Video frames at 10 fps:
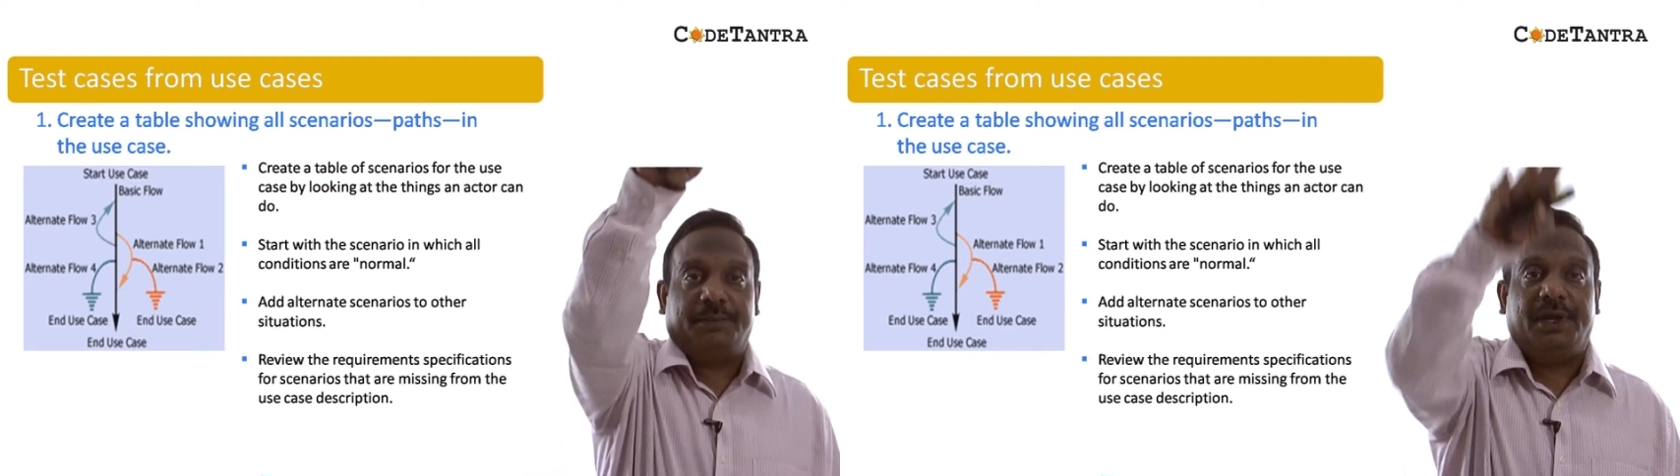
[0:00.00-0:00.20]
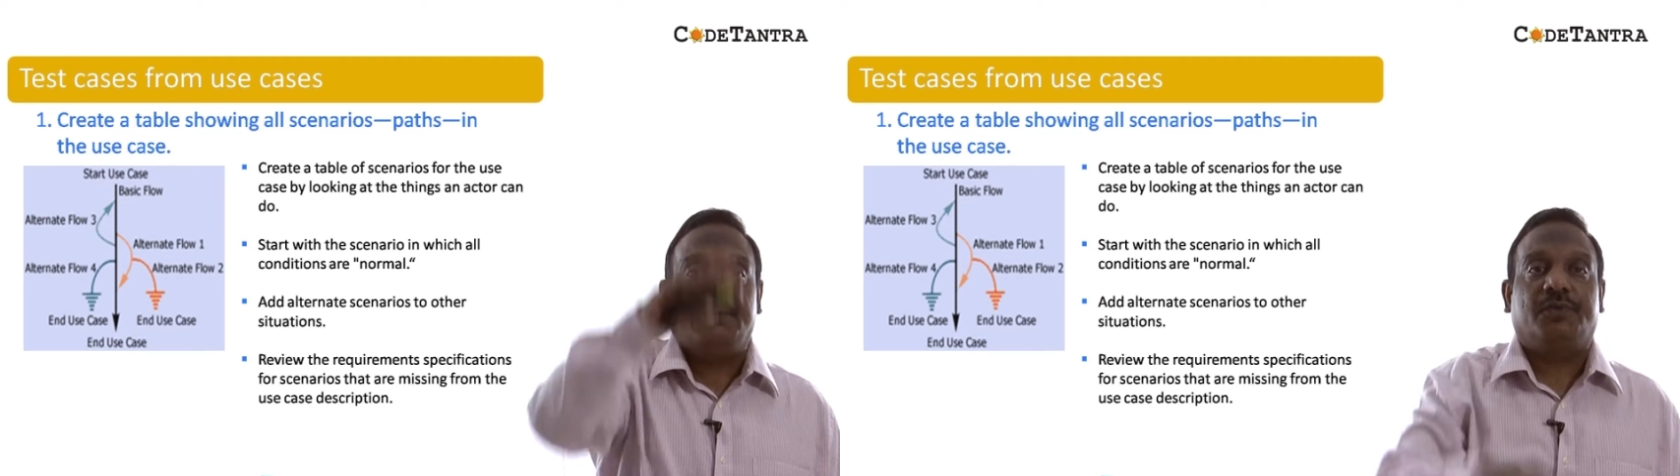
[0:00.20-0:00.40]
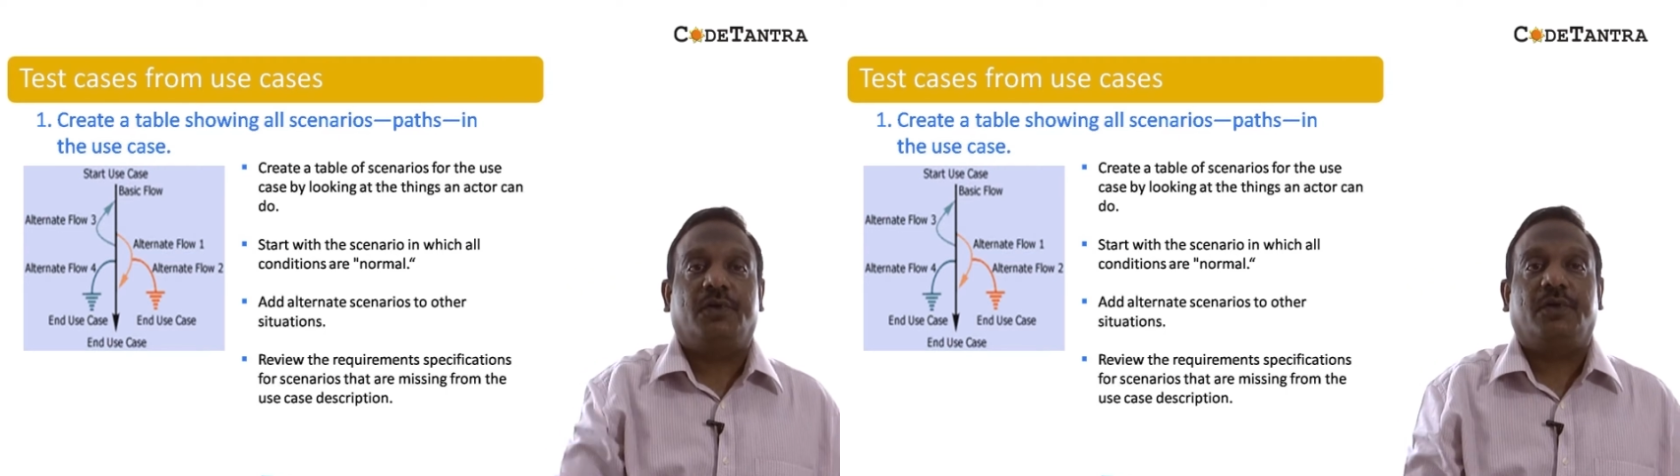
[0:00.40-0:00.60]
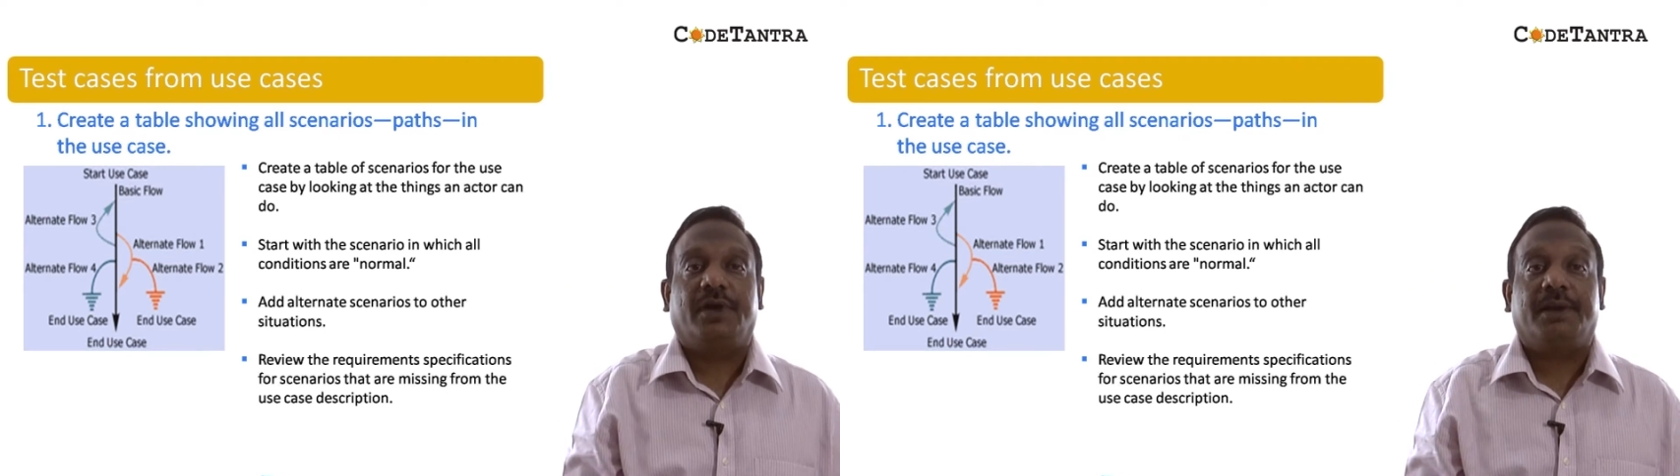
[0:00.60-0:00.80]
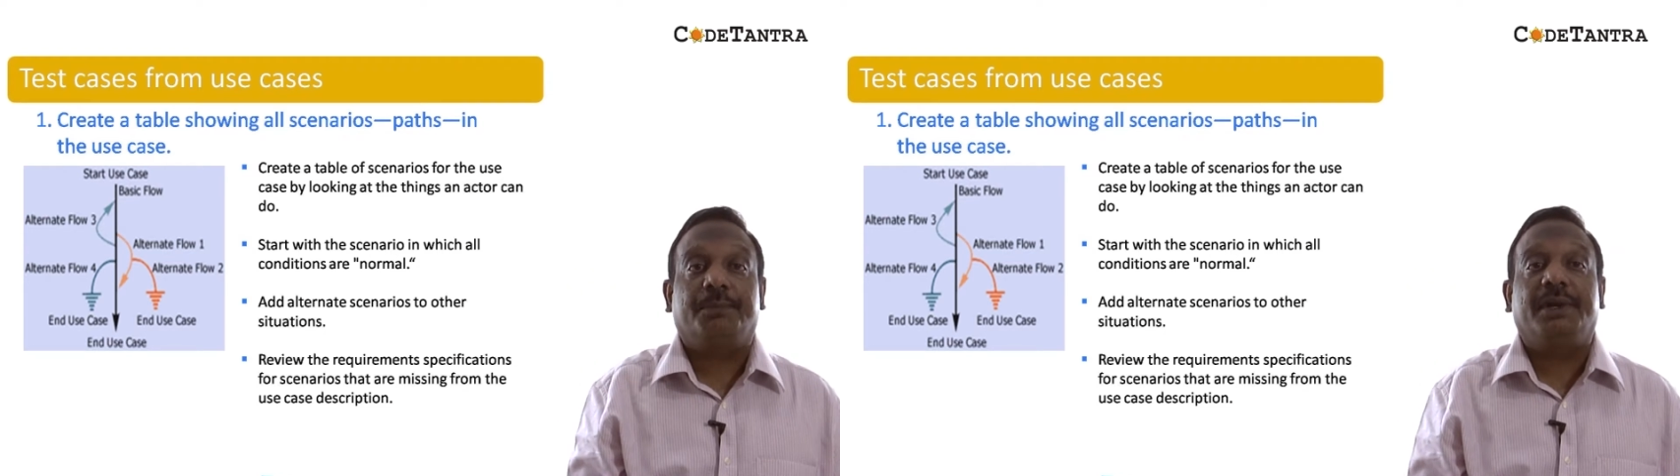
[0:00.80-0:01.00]
main flow
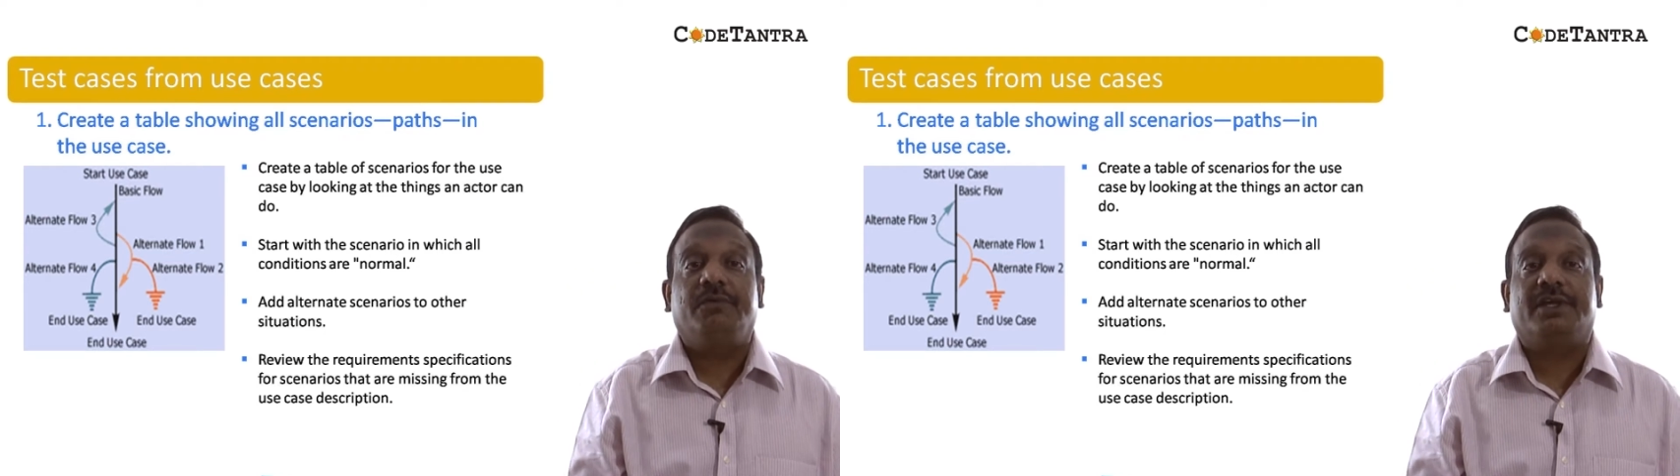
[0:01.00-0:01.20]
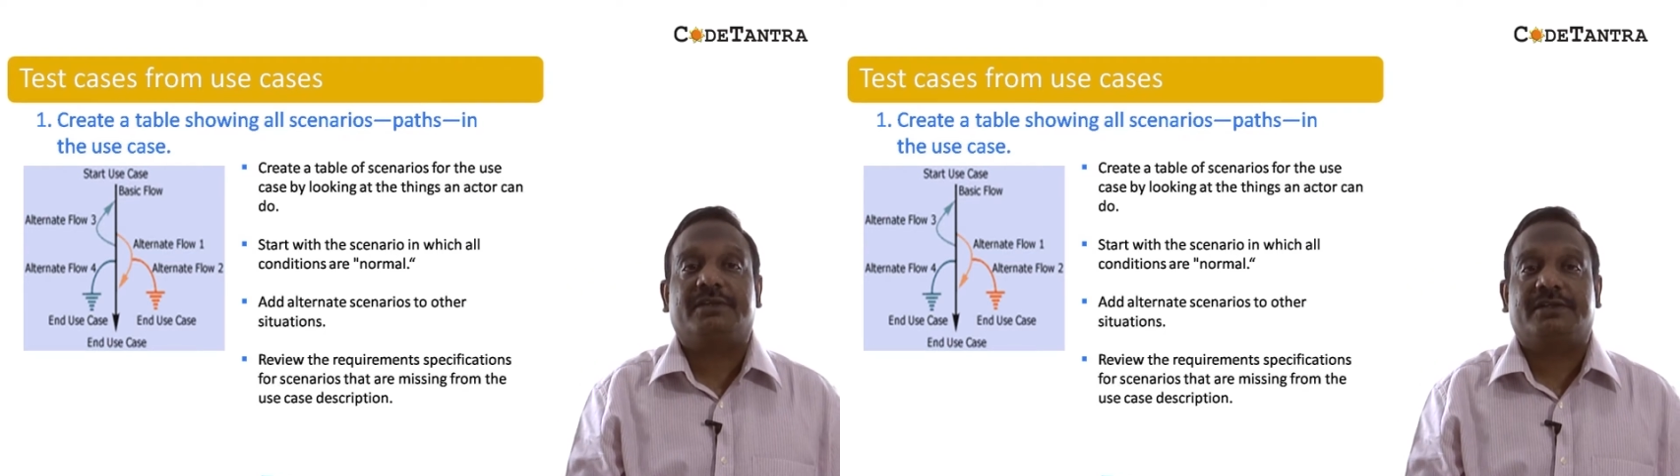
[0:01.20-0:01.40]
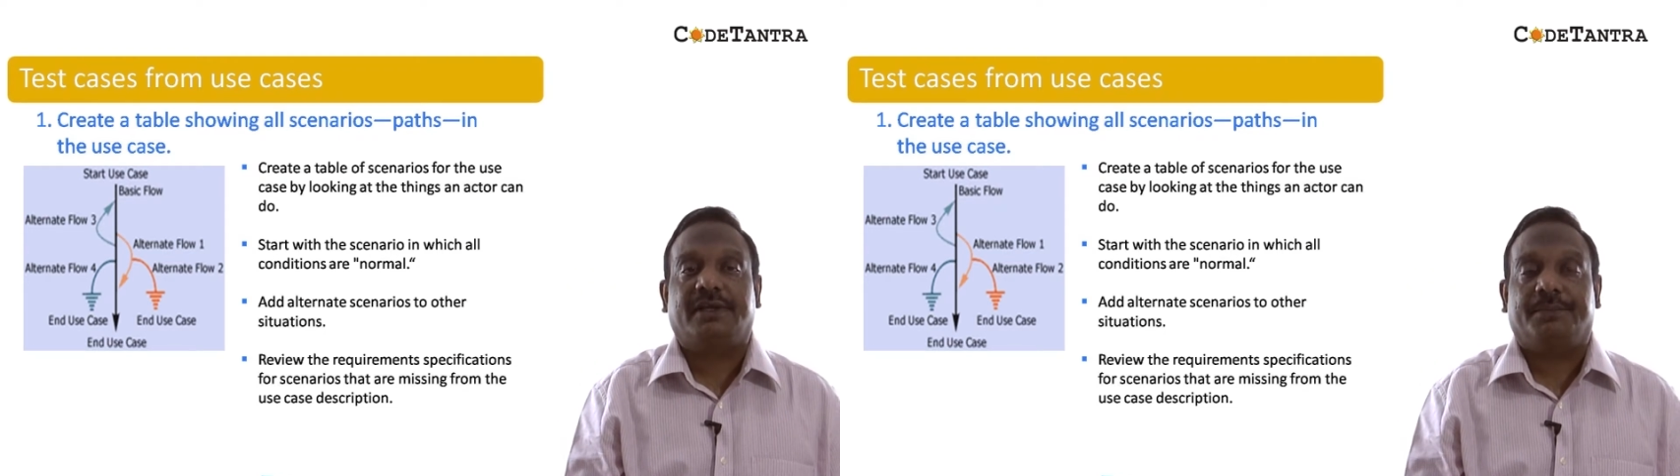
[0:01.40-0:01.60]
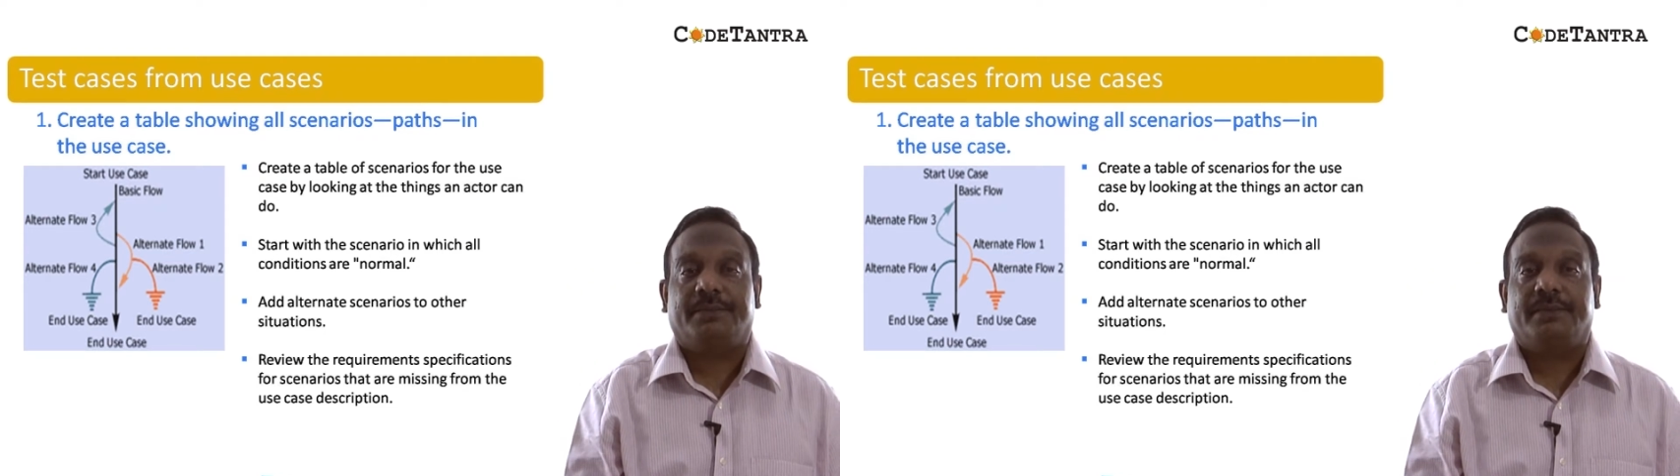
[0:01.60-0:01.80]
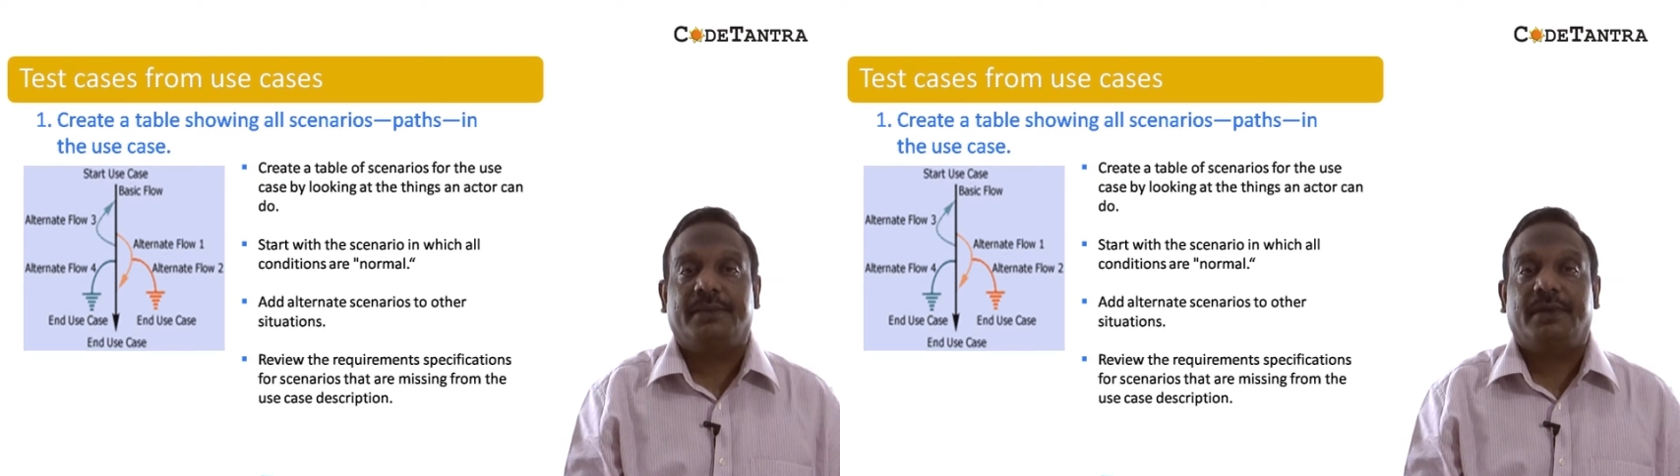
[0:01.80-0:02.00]
at a previous
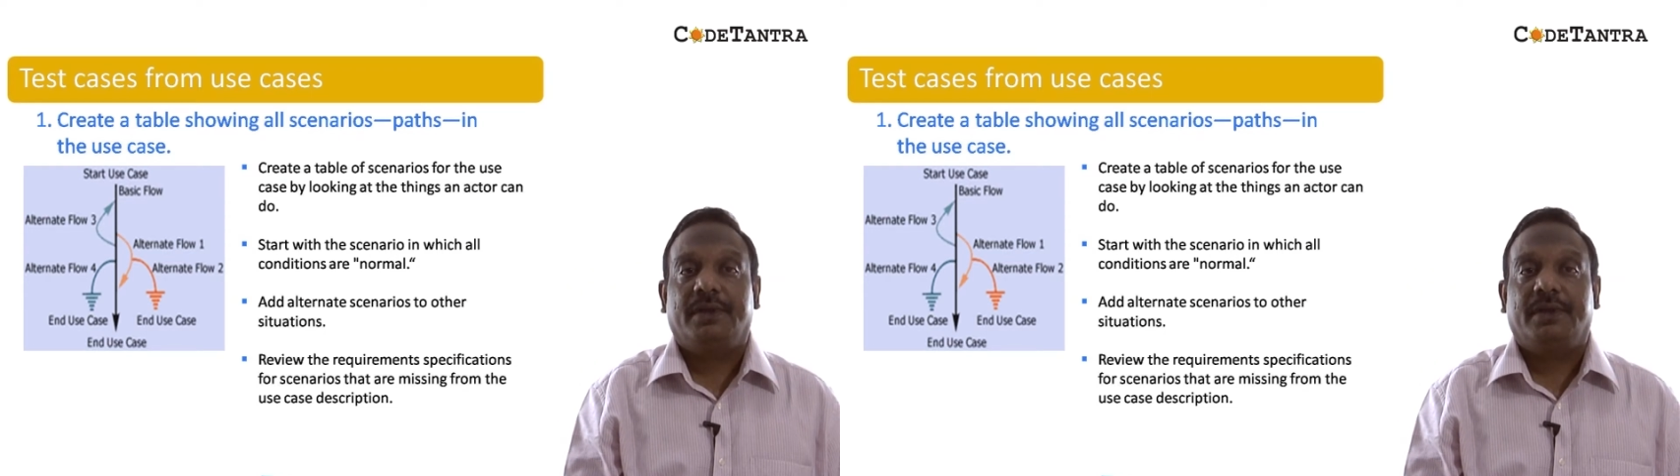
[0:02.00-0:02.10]
step.